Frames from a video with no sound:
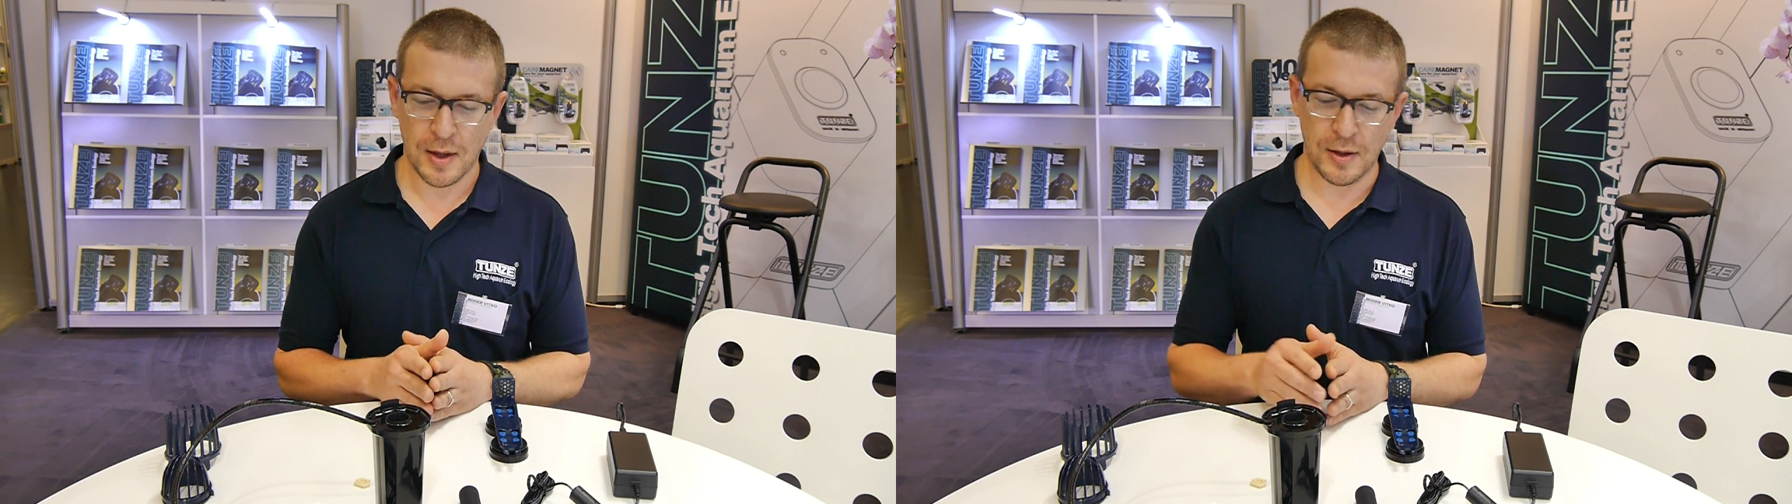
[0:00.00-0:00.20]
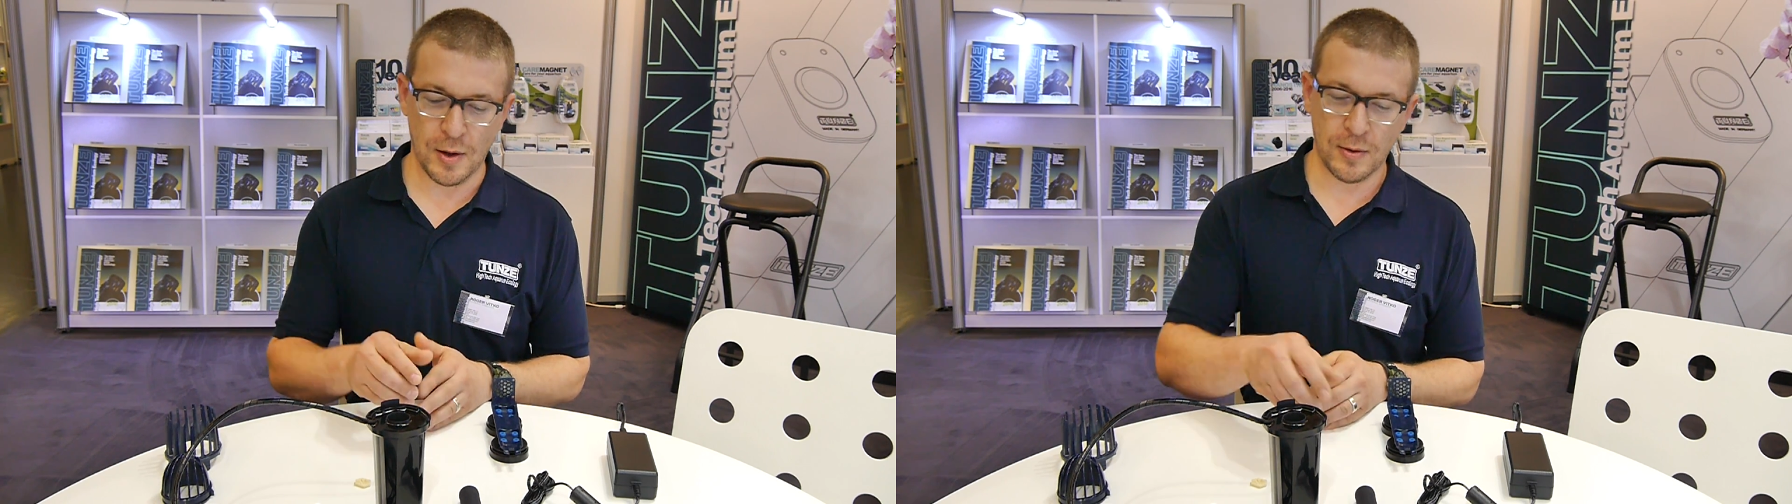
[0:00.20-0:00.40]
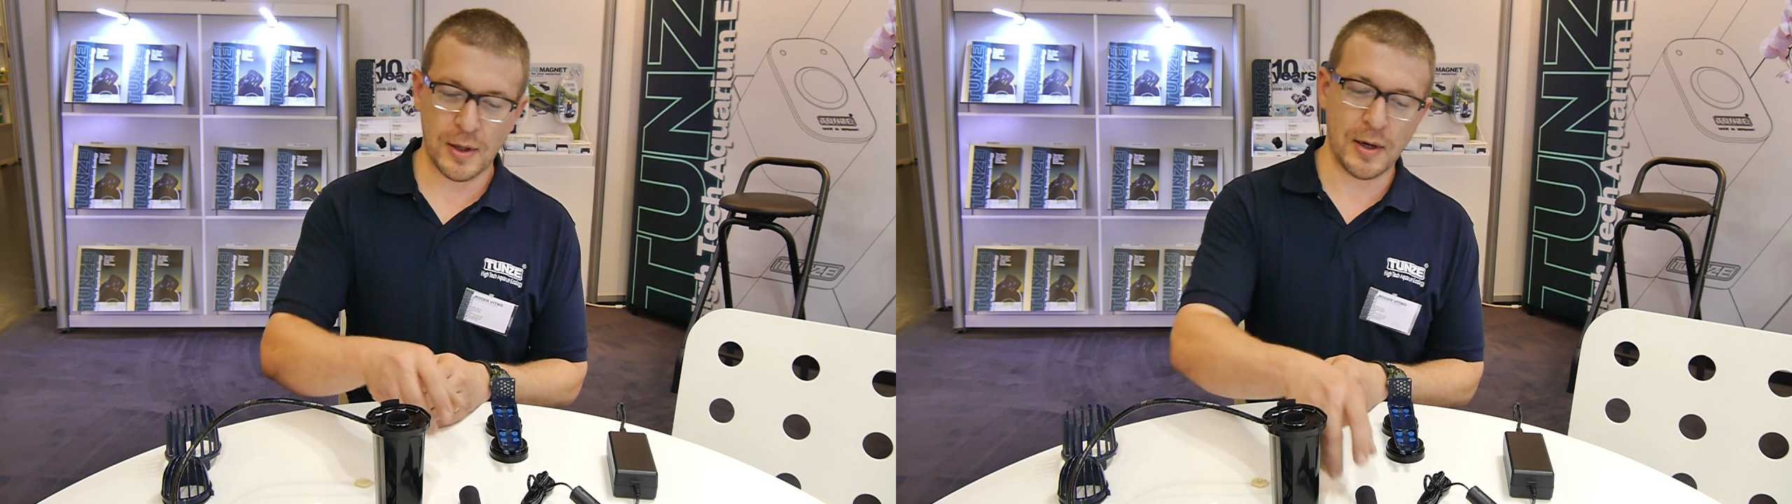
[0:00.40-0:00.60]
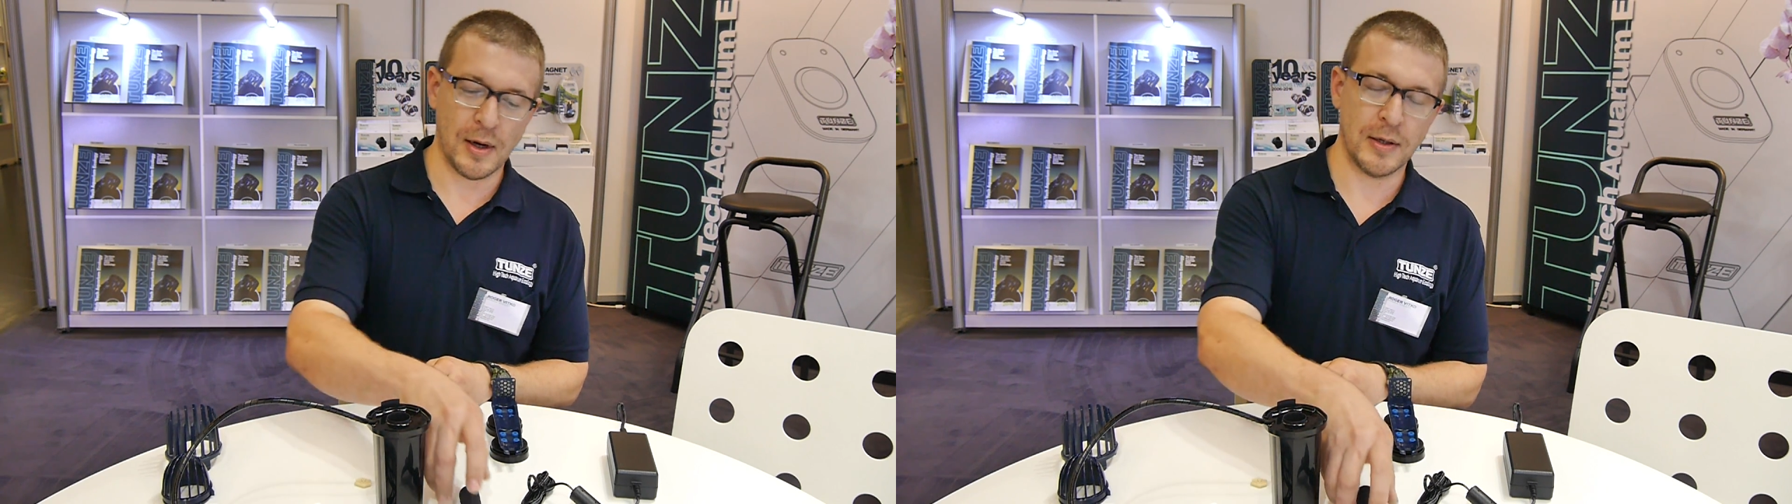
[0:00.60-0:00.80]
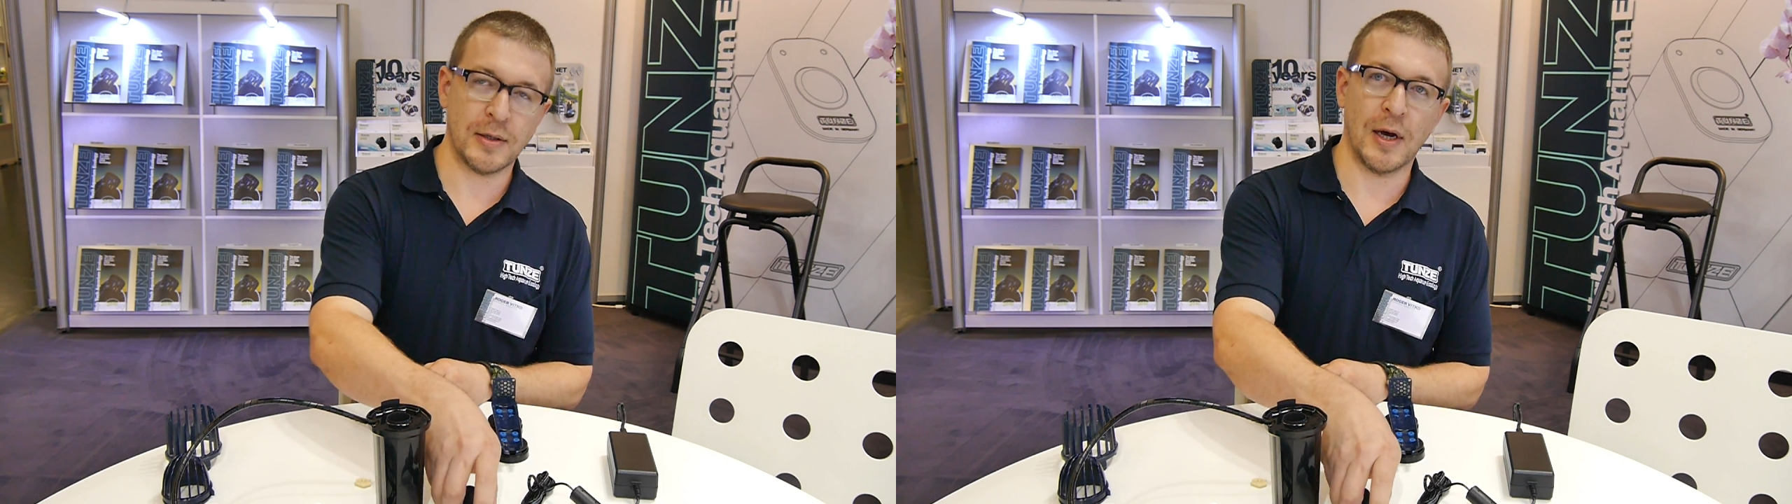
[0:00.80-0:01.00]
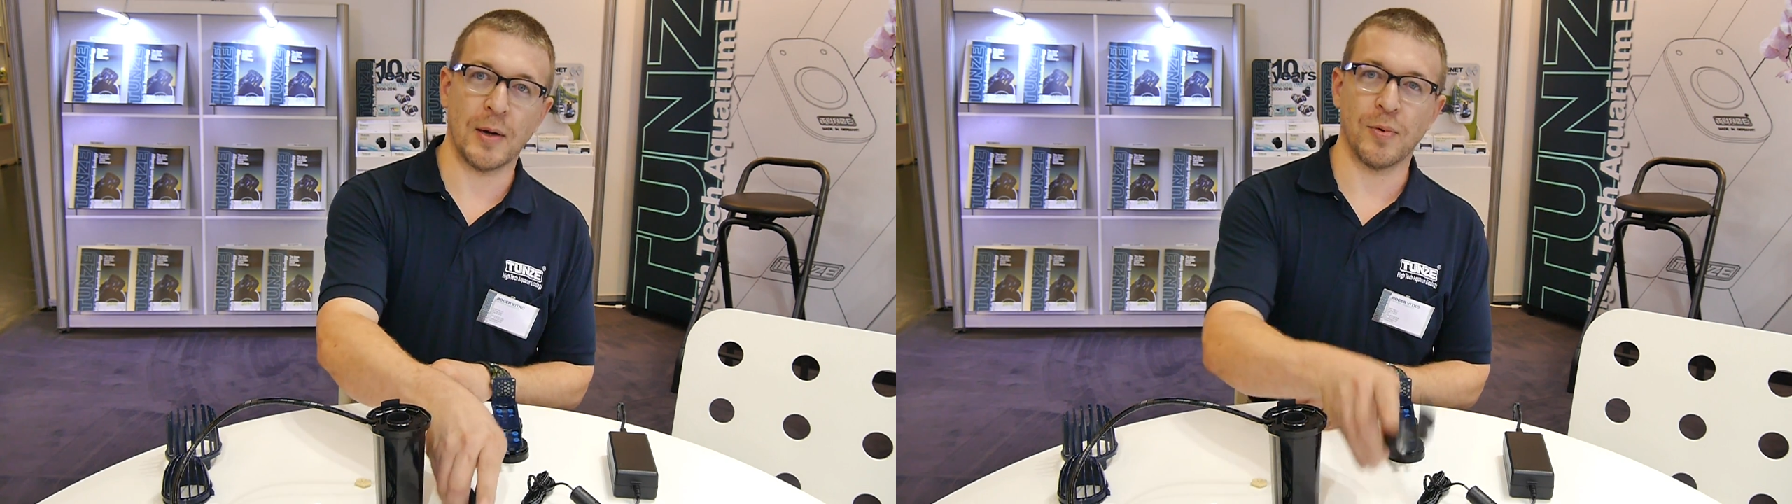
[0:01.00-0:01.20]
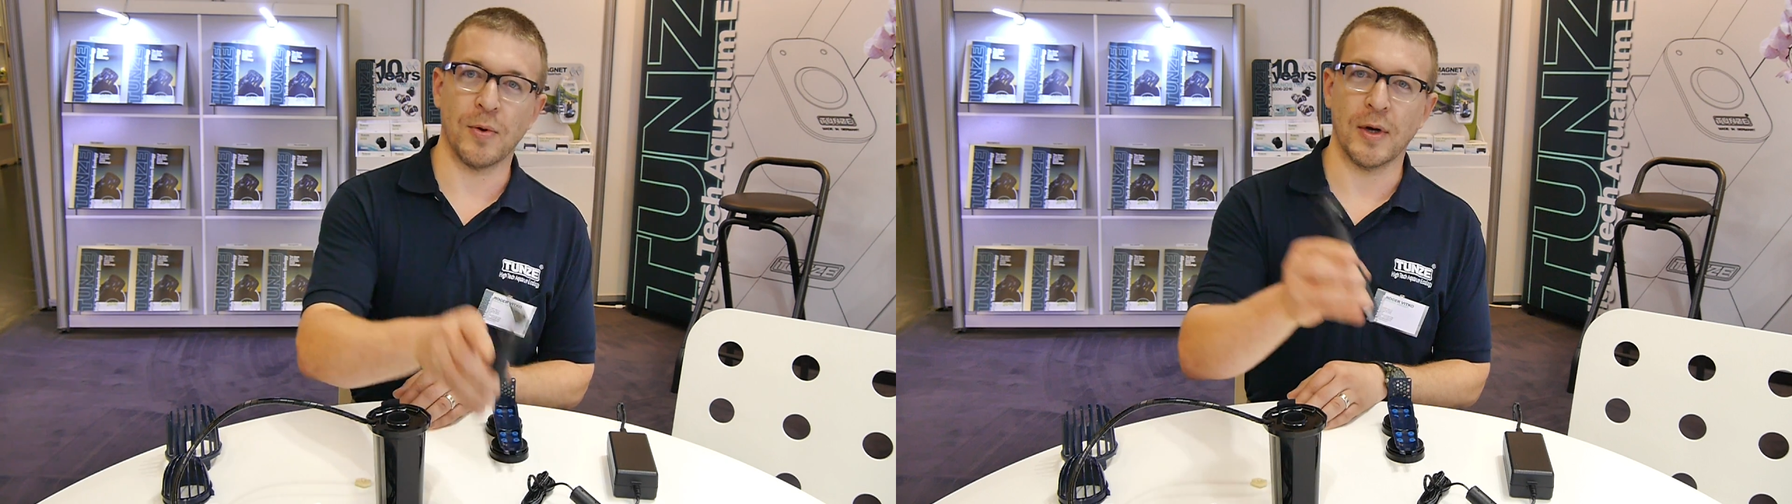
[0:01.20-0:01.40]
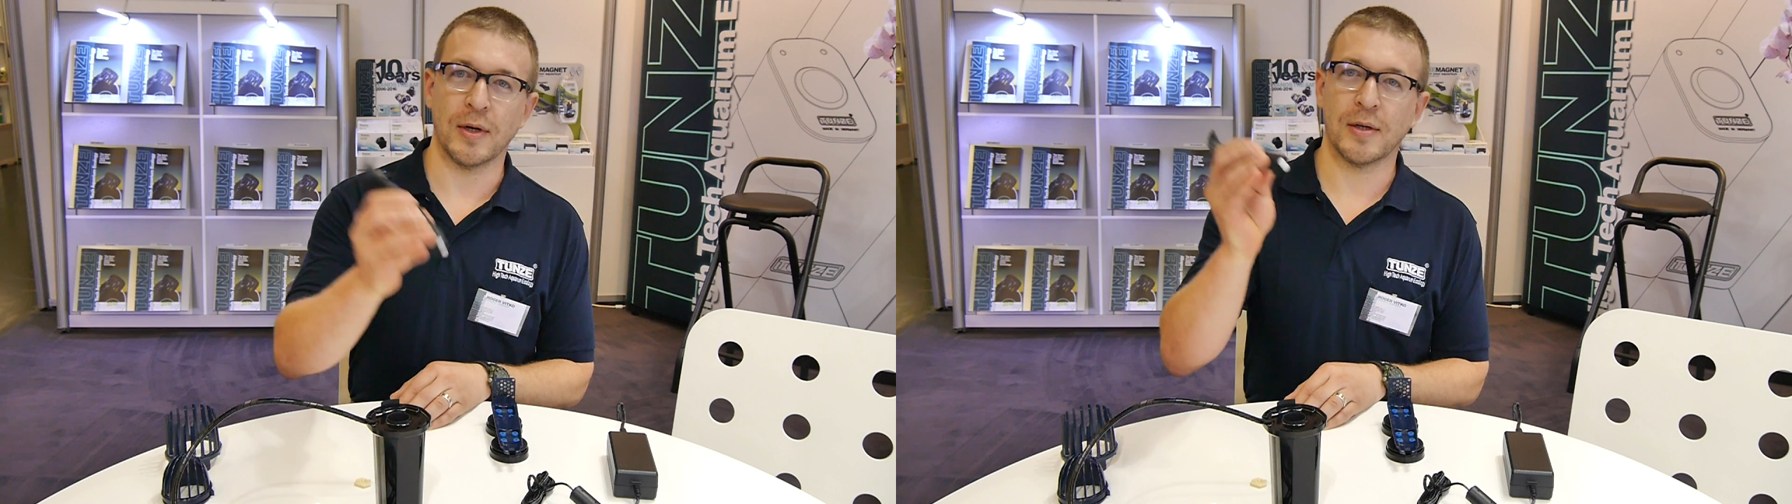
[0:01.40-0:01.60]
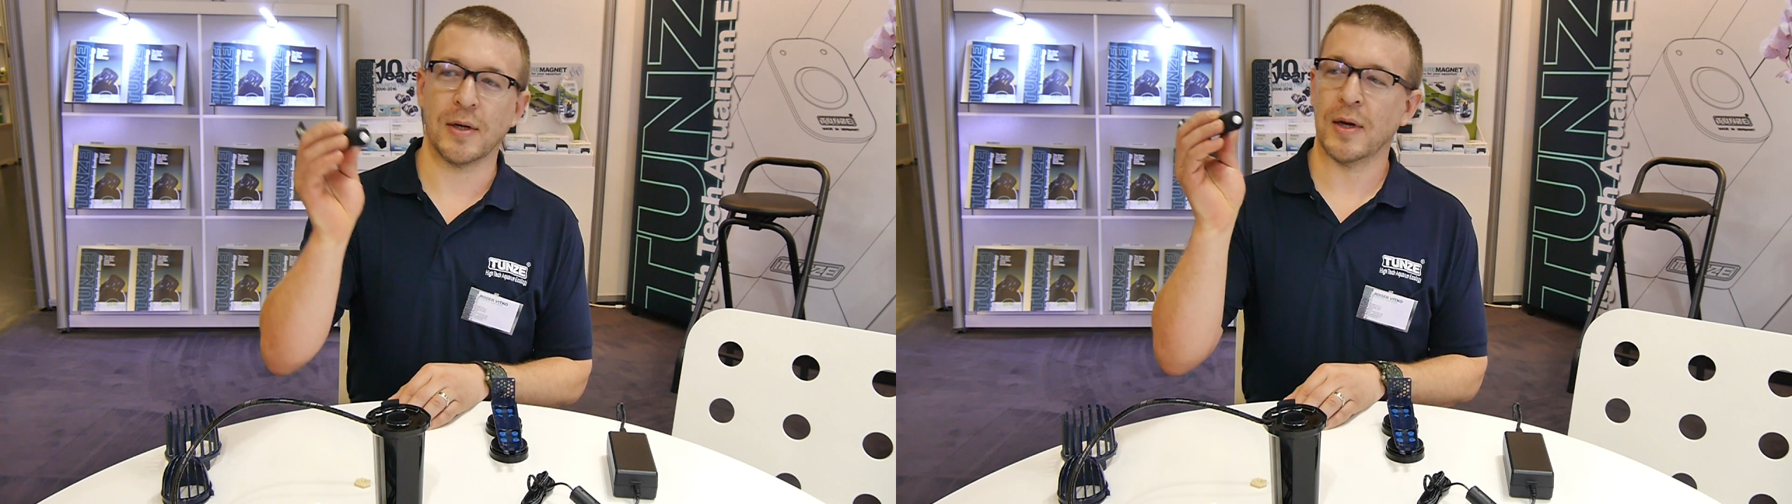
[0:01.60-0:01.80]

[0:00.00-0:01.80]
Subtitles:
The only contact point